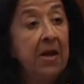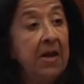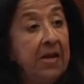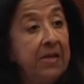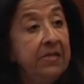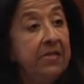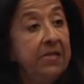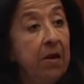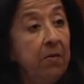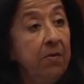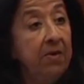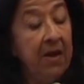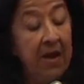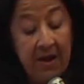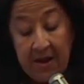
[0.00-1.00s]
In
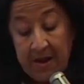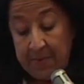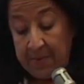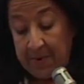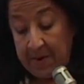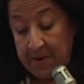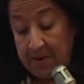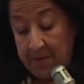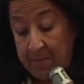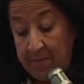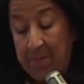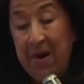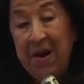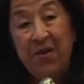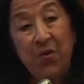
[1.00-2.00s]
Saudi Arabia,
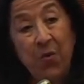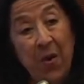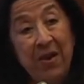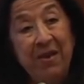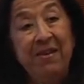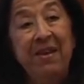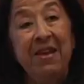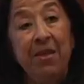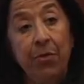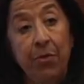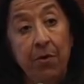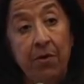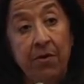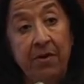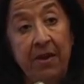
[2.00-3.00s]
by
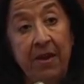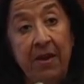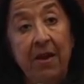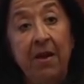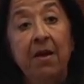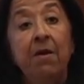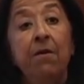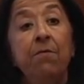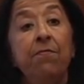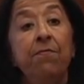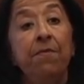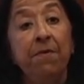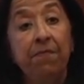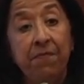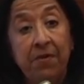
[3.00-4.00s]
2030,
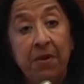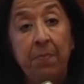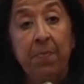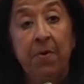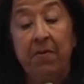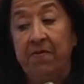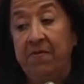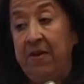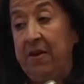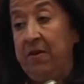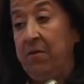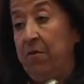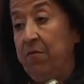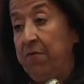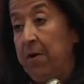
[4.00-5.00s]

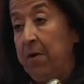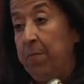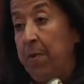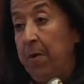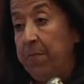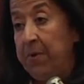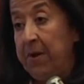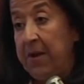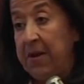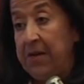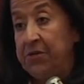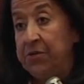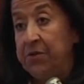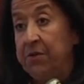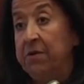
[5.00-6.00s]
50% of our
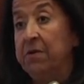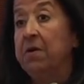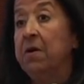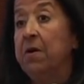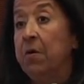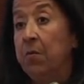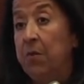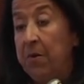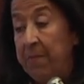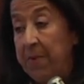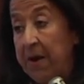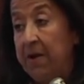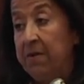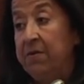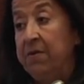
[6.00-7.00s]
population will
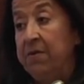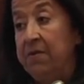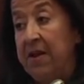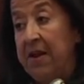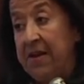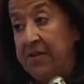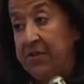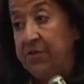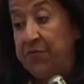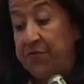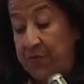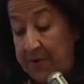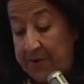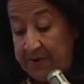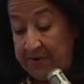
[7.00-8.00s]
be under the age of
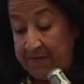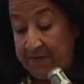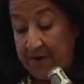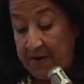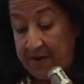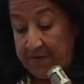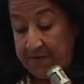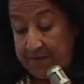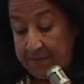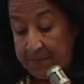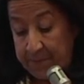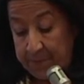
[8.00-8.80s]
25.